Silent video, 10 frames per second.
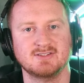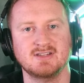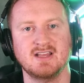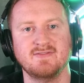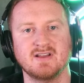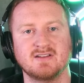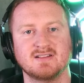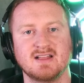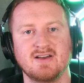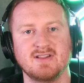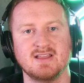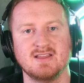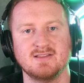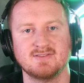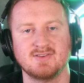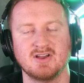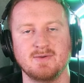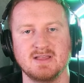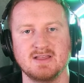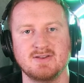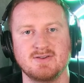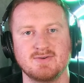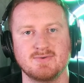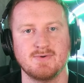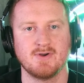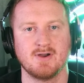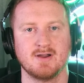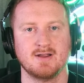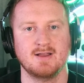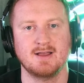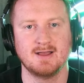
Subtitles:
Jadeveon Clowney to come in or